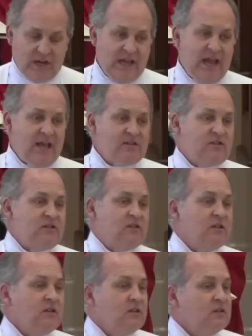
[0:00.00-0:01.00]
a
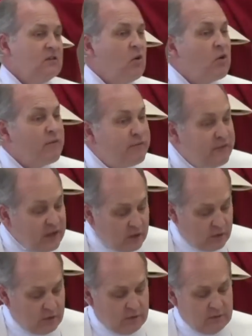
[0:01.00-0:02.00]
guess or a
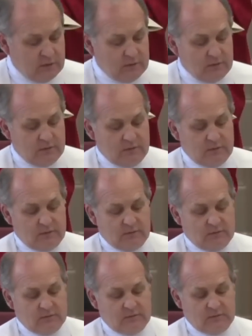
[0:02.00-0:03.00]
fear.
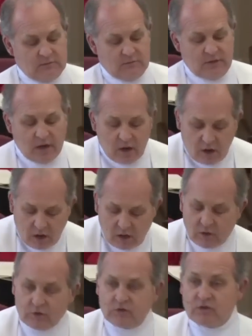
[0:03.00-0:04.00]
There
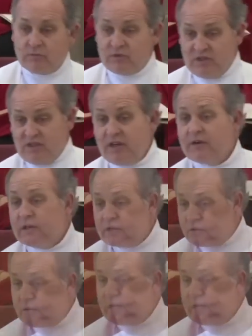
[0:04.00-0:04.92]
are some serious